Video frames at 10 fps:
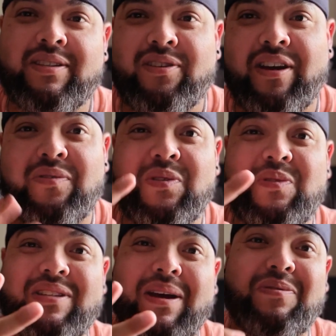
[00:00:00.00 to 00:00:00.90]
So you have 2
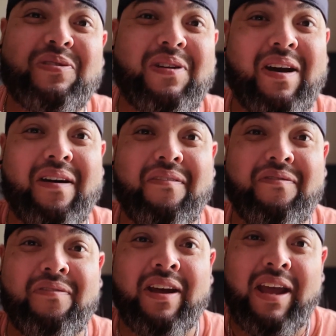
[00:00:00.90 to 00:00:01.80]
steps and you
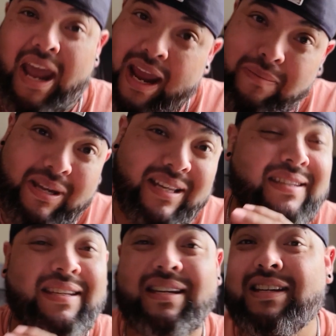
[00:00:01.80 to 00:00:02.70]
have A, B, and
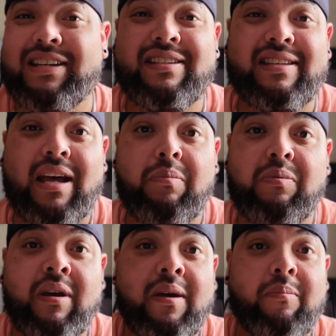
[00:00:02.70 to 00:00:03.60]
C in each step,
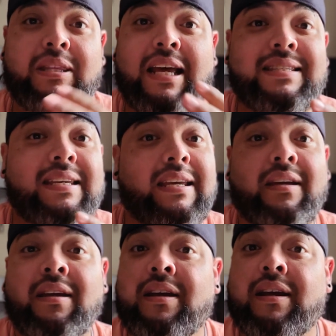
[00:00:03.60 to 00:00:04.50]
but that's it.